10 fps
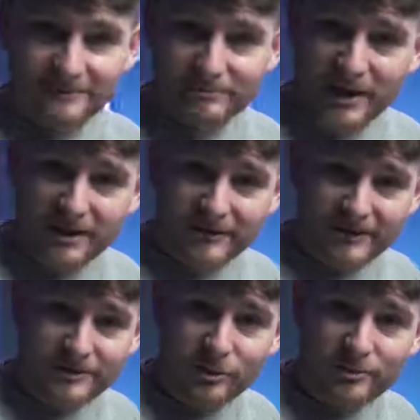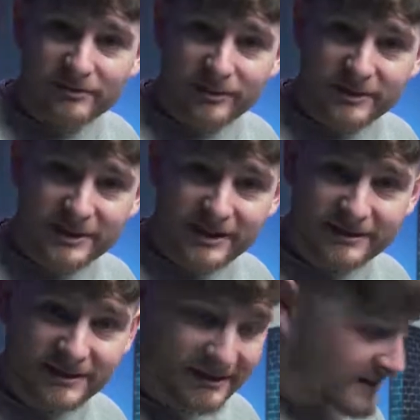Perfect. All before
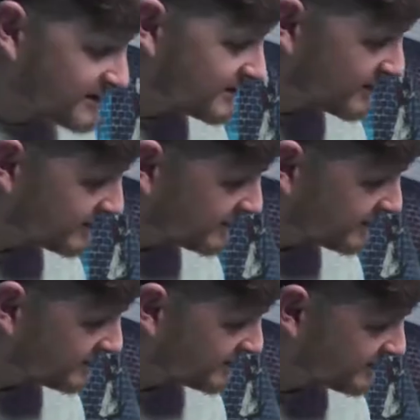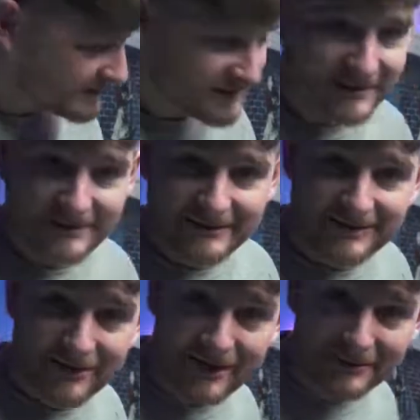6:30.
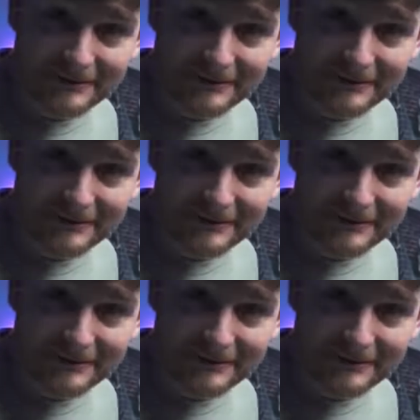Great.